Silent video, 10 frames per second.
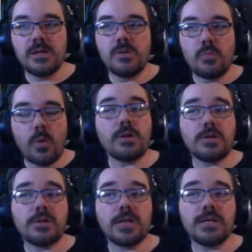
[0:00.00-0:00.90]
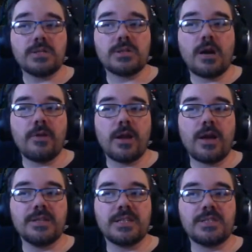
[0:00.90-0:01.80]
one of the things I
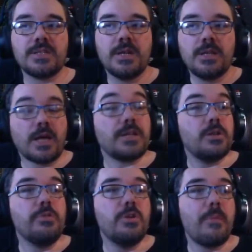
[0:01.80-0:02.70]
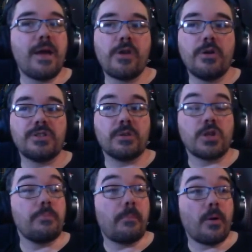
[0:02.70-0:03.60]
realised is, like, you may have noticed there was
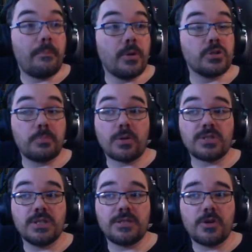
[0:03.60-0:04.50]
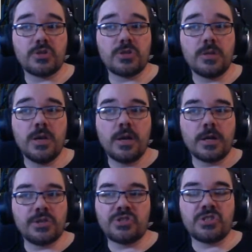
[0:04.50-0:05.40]
no push blocks in this version,
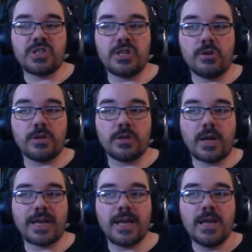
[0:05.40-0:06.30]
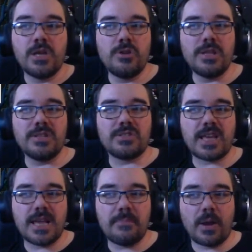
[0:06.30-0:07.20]
because I just didn't look like it. You didn't
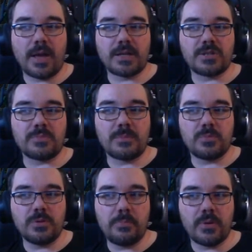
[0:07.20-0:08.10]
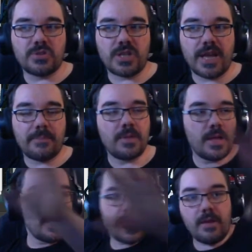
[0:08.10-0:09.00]
see, but like sometimes when you pushed it,
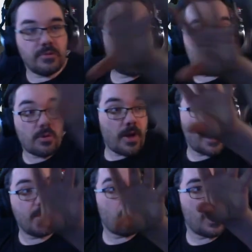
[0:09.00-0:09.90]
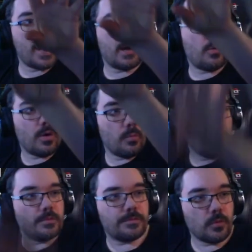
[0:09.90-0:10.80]
it would just go haywire or it
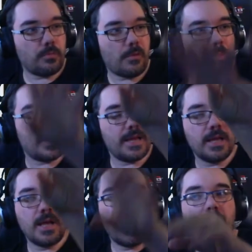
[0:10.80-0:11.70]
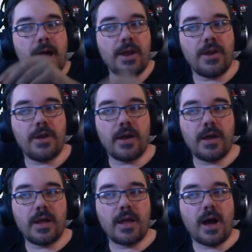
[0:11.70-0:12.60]
wouldn't fall properly, and
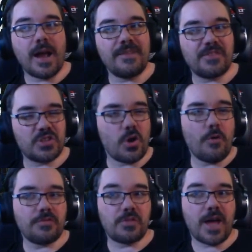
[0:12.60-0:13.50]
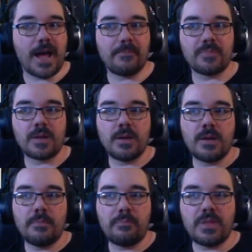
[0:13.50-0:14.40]
I've solved that.
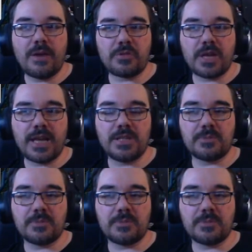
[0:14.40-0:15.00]
The other thing is,